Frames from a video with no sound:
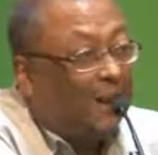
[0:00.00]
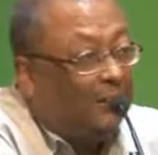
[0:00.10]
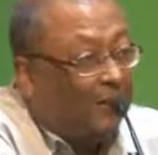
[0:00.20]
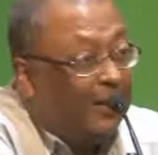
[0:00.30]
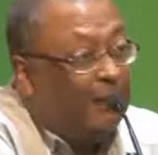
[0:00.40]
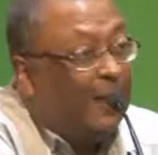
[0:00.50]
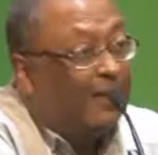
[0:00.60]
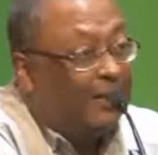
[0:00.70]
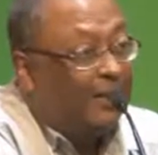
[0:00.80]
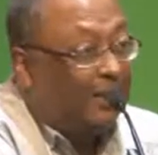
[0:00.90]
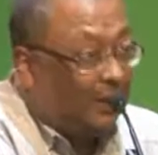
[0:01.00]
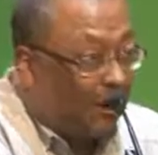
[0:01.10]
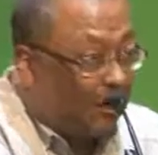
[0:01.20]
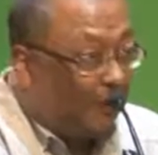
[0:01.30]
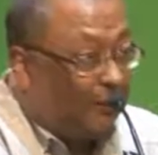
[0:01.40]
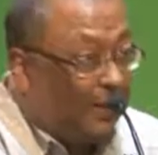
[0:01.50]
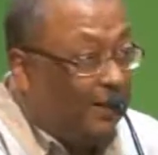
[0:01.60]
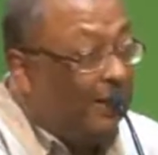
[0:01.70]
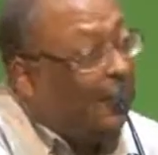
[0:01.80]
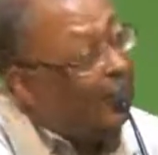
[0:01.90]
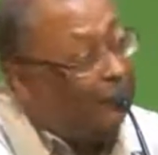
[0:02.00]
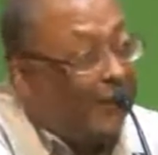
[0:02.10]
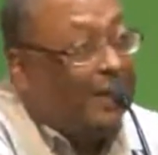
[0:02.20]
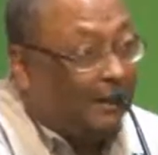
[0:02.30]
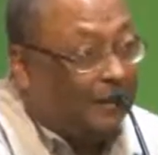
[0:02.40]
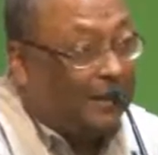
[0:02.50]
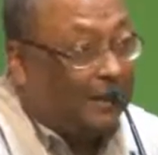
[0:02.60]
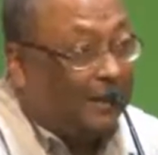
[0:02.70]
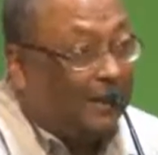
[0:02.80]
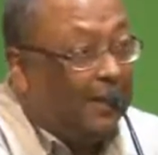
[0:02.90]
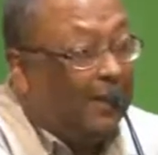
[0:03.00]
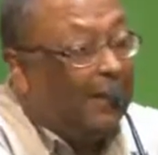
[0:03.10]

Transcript: and the wind batteries are off-grid are failing, basically.